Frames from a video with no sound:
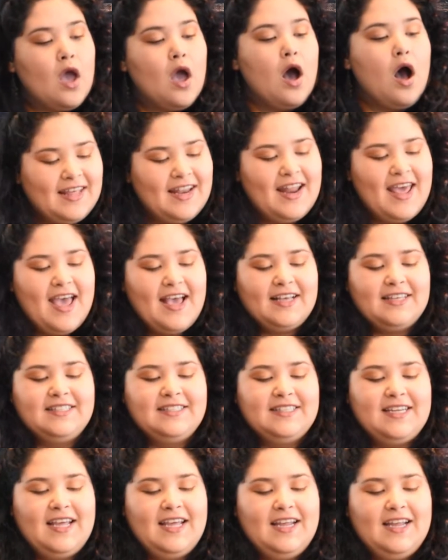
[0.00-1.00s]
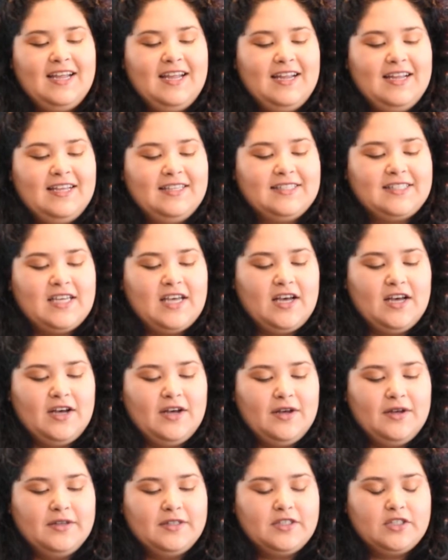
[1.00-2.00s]
The next is
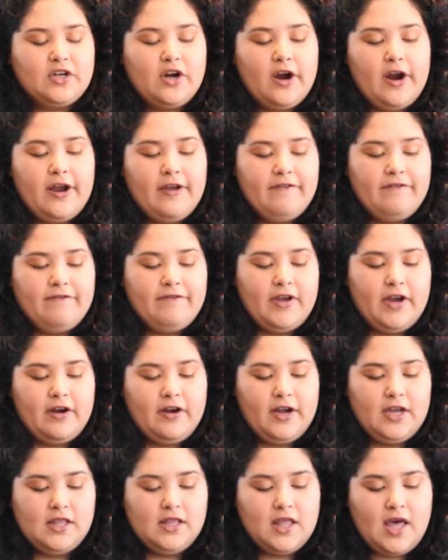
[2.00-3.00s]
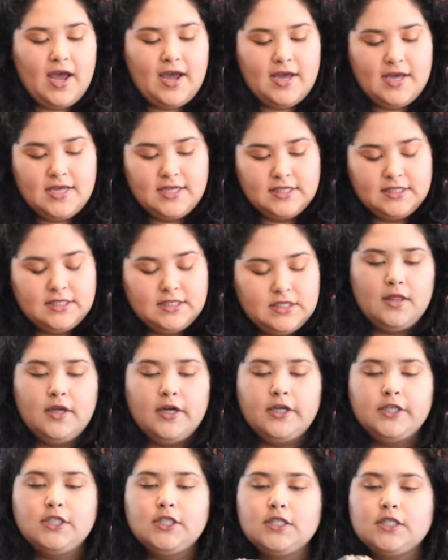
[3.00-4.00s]
Starry Fairy Lights. And
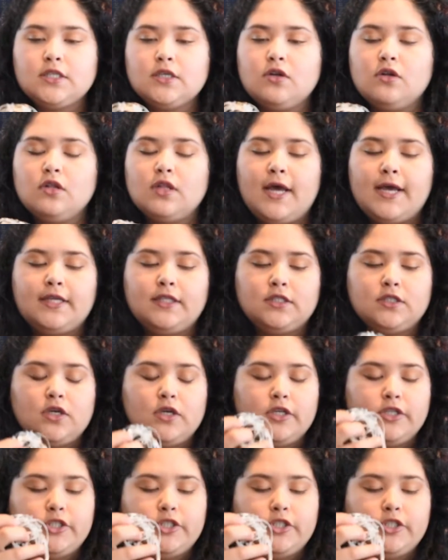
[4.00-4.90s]
they're just little lights on a